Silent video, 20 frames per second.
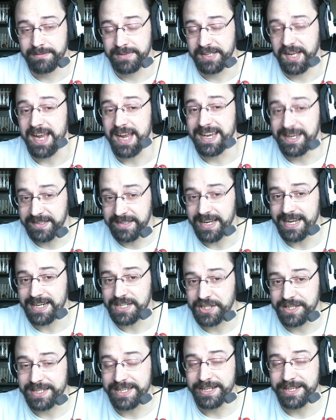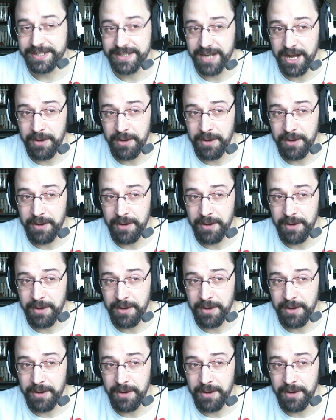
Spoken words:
Saigan's actually